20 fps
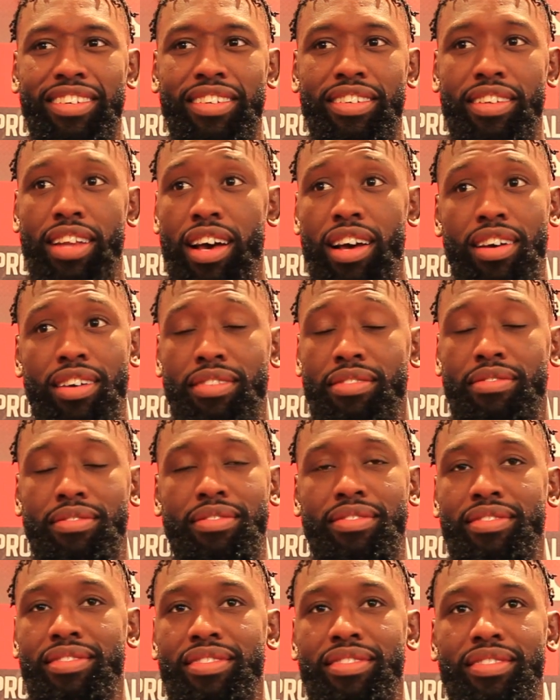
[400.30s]

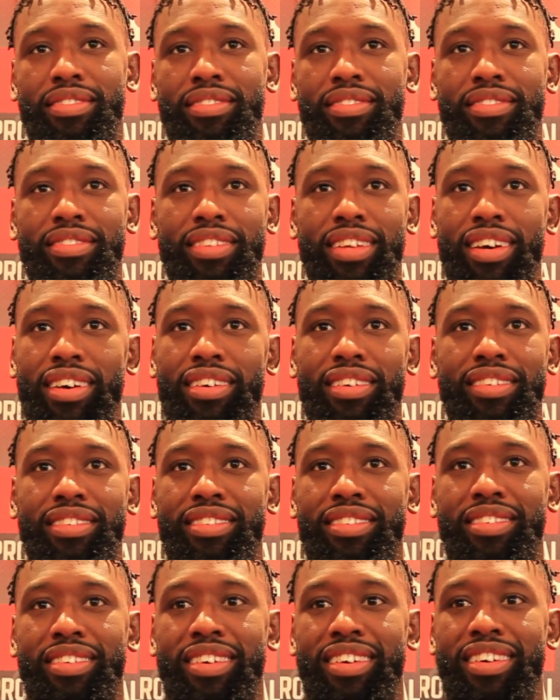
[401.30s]
Nah.
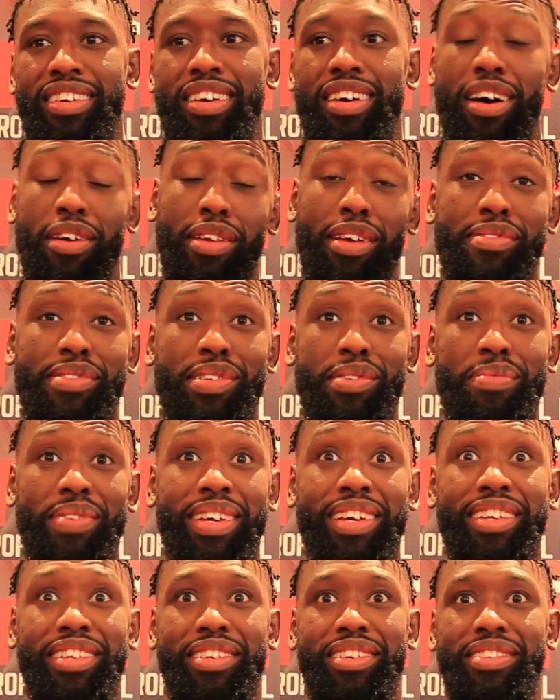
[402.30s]
I'd love to see him
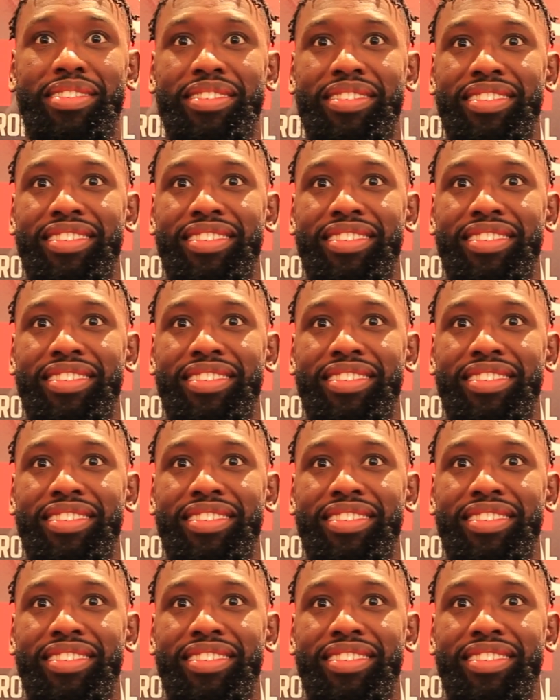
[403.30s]
again though.